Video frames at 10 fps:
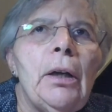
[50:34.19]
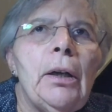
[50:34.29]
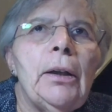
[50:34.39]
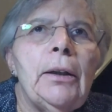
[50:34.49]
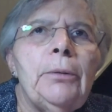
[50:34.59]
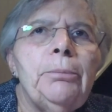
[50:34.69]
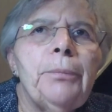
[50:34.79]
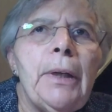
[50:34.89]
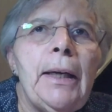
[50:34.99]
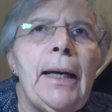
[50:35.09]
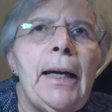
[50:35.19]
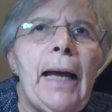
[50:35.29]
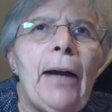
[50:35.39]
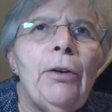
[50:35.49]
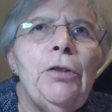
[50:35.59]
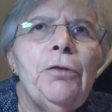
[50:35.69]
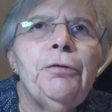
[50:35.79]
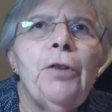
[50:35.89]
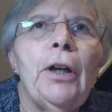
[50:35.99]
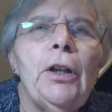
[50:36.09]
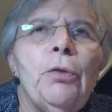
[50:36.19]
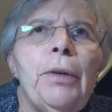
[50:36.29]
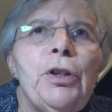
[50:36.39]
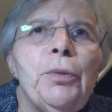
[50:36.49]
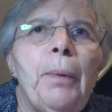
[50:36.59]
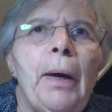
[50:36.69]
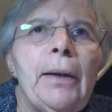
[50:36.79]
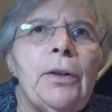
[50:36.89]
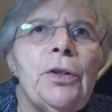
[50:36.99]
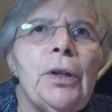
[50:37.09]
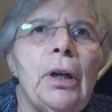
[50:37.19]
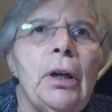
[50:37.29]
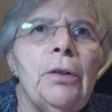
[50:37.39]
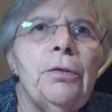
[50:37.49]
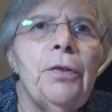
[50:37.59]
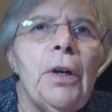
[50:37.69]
um, how do you find the response of,